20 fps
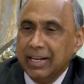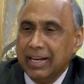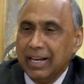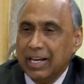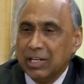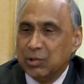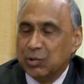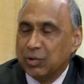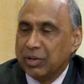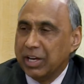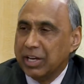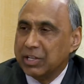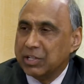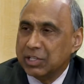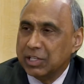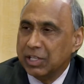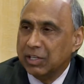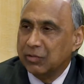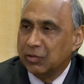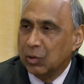
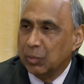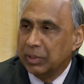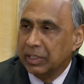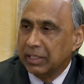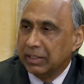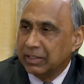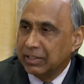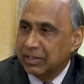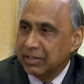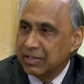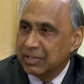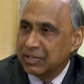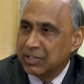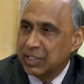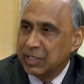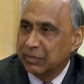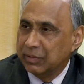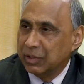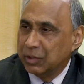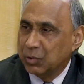education will be the
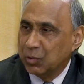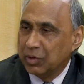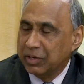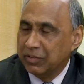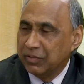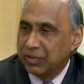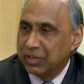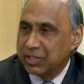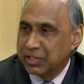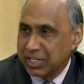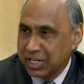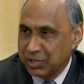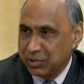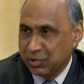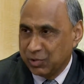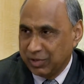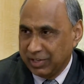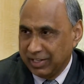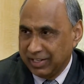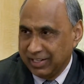currency of the 21st
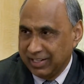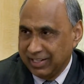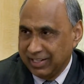century.